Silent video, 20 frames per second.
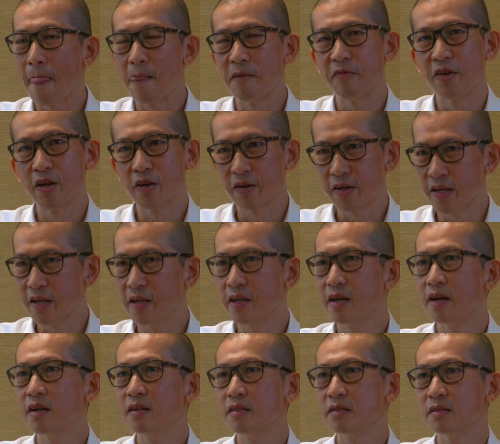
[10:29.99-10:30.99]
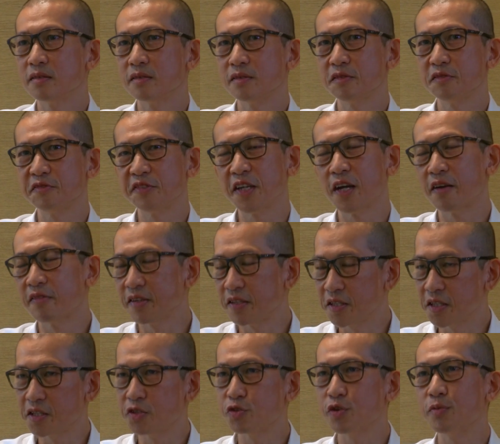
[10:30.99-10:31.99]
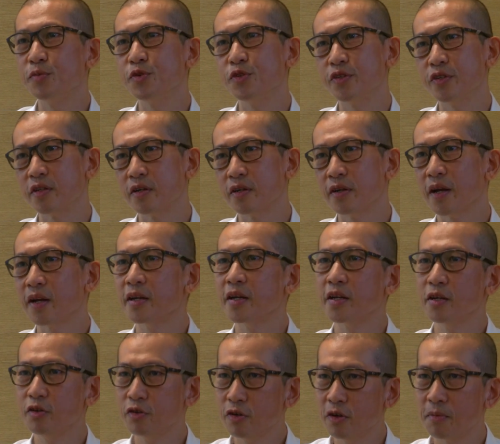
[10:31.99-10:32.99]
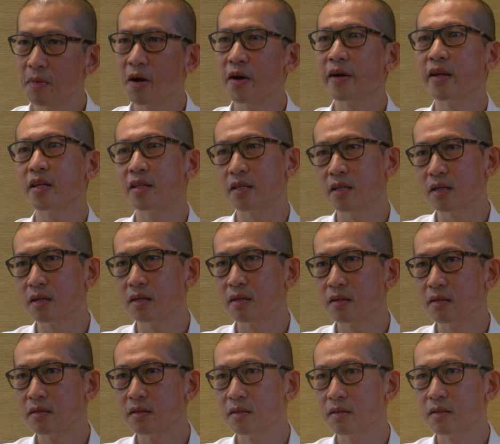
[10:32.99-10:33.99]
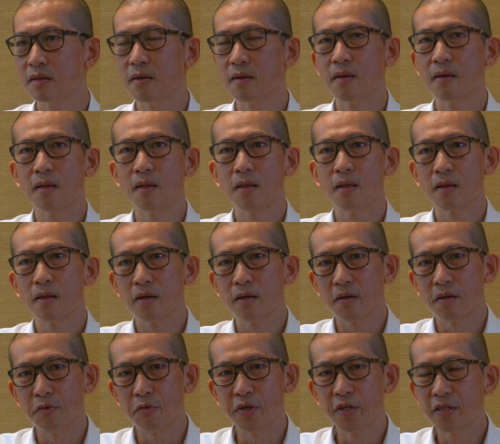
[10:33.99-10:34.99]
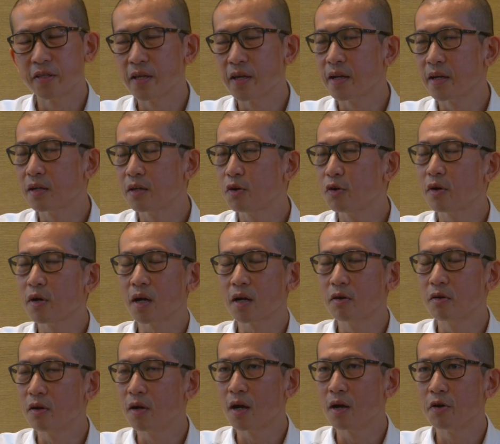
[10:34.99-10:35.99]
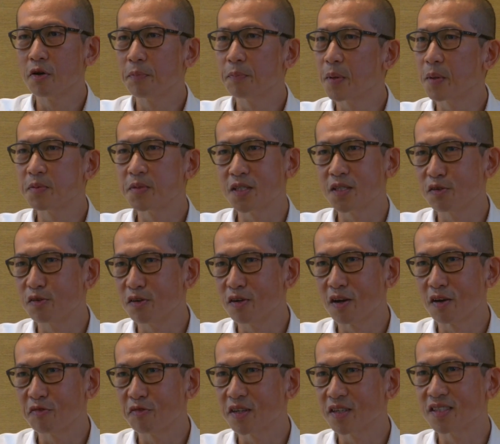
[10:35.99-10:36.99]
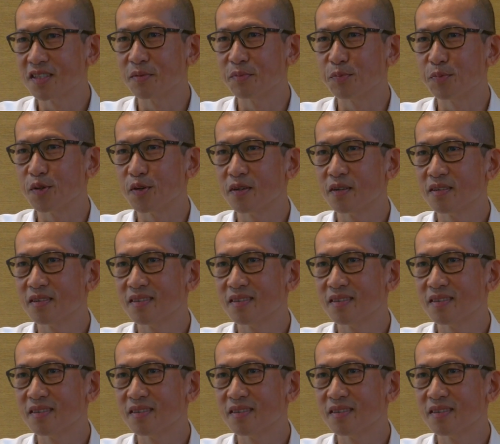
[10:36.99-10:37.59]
They are here, they have a distributor, and they do the marketing. We take Coca-Cola or Pepsi-Cola, for example.